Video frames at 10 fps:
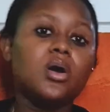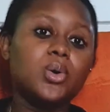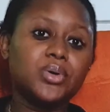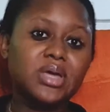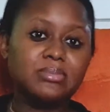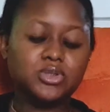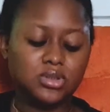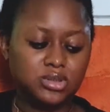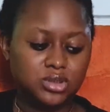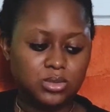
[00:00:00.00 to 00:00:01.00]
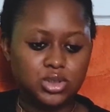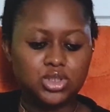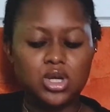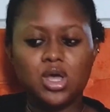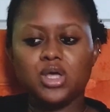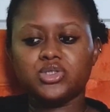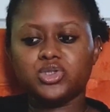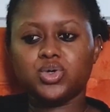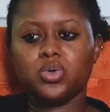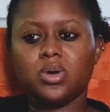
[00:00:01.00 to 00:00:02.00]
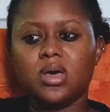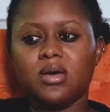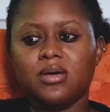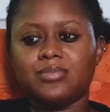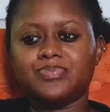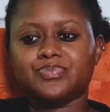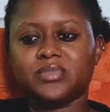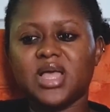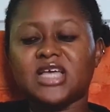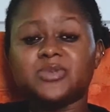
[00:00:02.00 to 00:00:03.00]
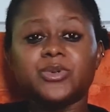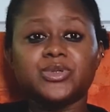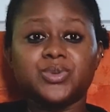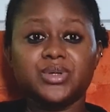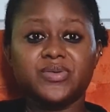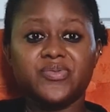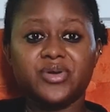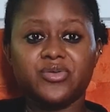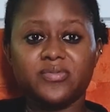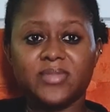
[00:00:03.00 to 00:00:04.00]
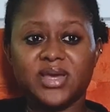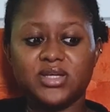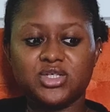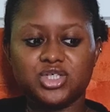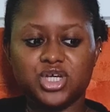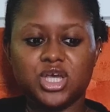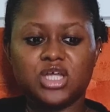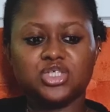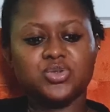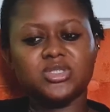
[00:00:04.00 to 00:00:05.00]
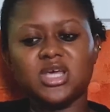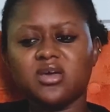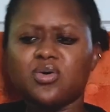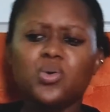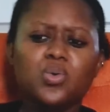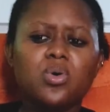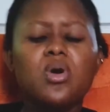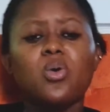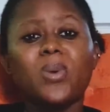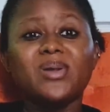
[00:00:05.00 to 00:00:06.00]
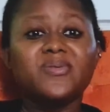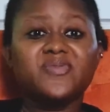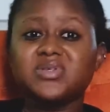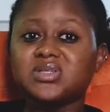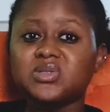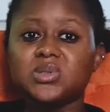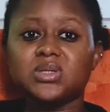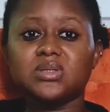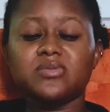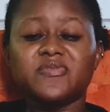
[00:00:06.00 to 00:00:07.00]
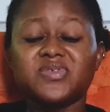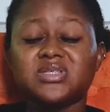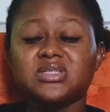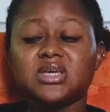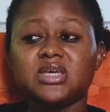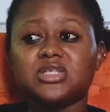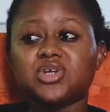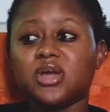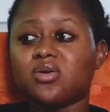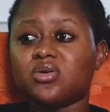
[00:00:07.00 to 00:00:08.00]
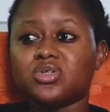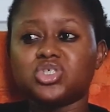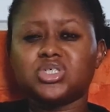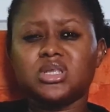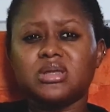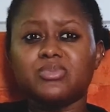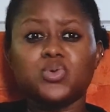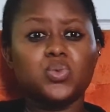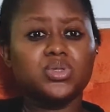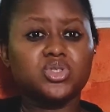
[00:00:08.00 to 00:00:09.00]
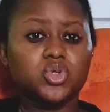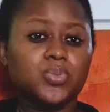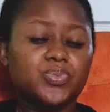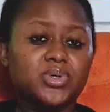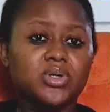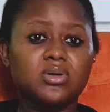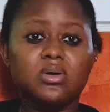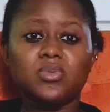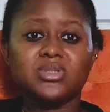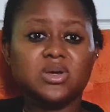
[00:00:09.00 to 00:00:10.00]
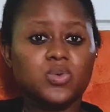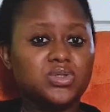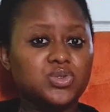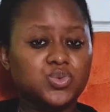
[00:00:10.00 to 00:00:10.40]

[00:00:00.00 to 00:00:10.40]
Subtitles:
Okay, I'm talking too much. So I spoke to a friend of mine, and she was like, oh, why not visit a trichologist, so them know what's up, what is